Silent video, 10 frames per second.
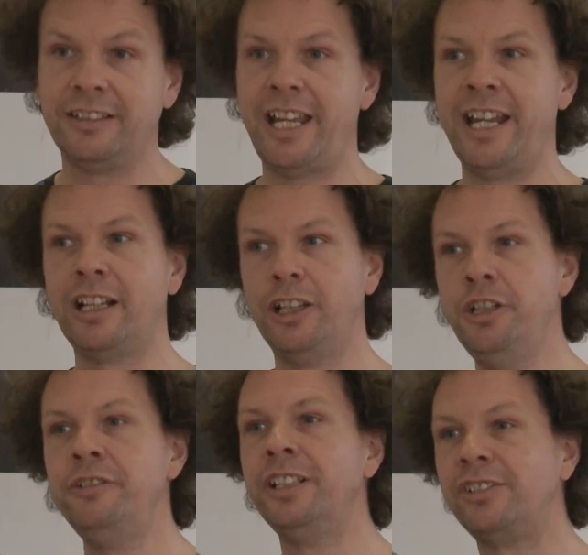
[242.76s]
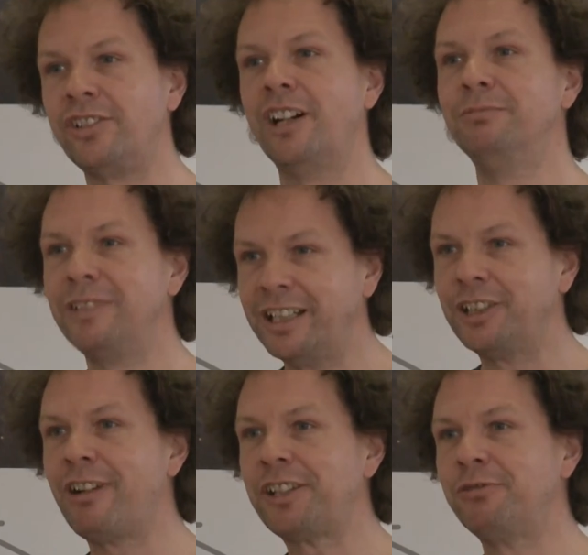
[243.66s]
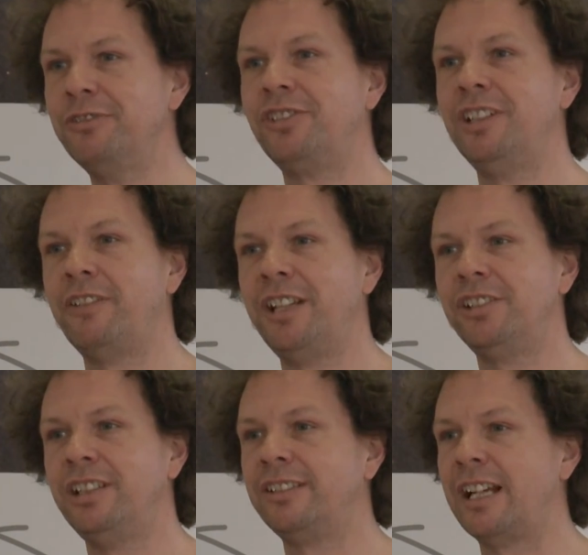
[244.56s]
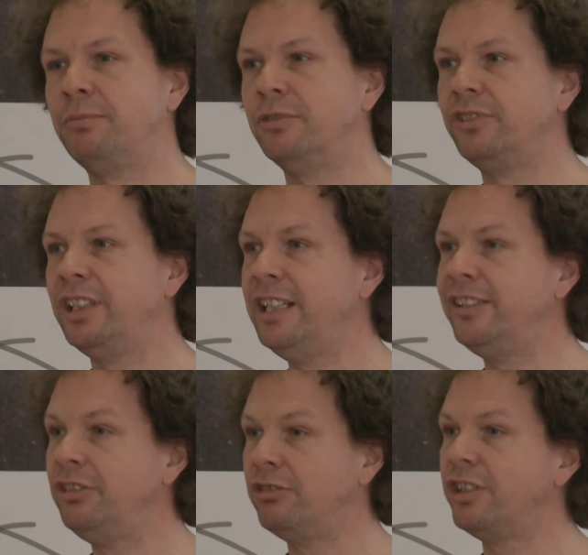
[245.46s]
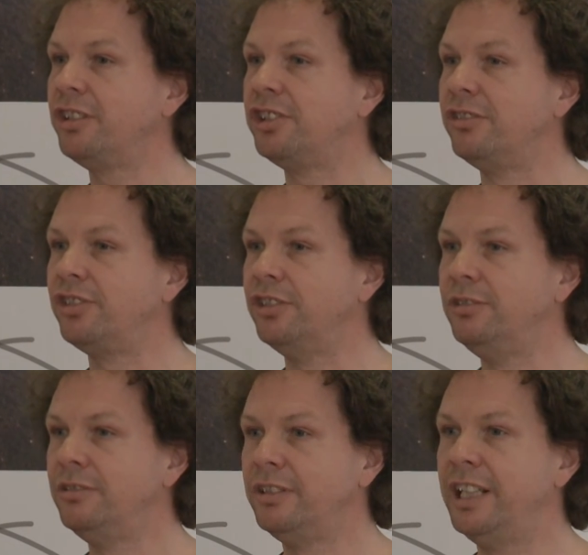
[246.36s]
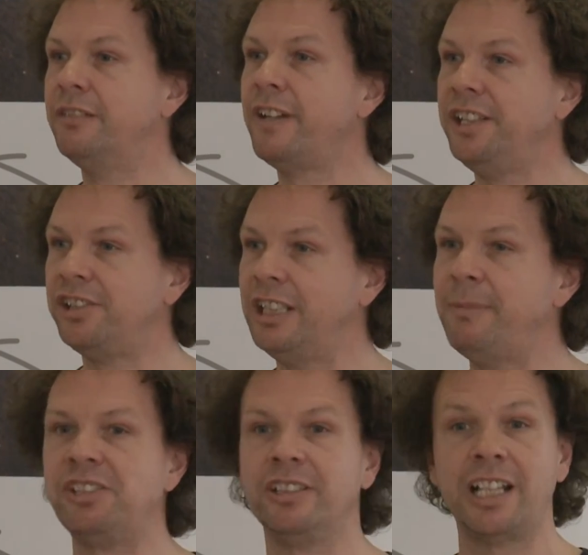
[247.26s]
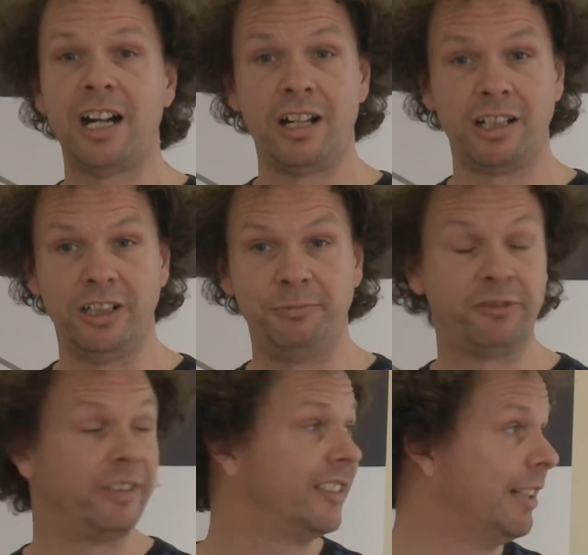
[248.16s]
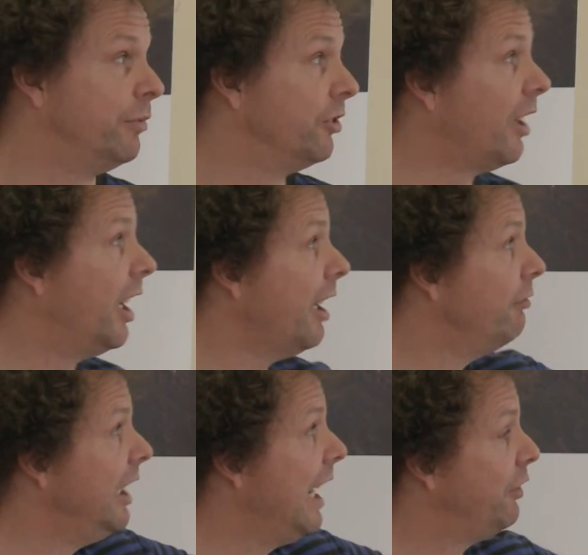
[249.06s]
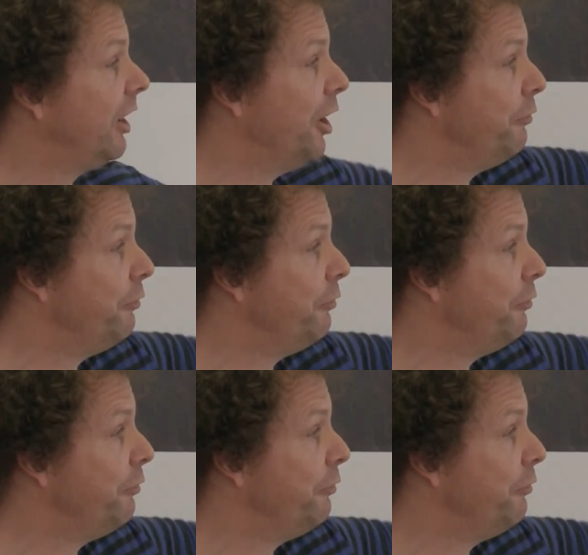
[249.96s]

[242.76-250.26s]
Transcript: included some kind of grassroots innovation examples in his introduction to innovation. He mentioned car clubs, for example, so I don't really have to go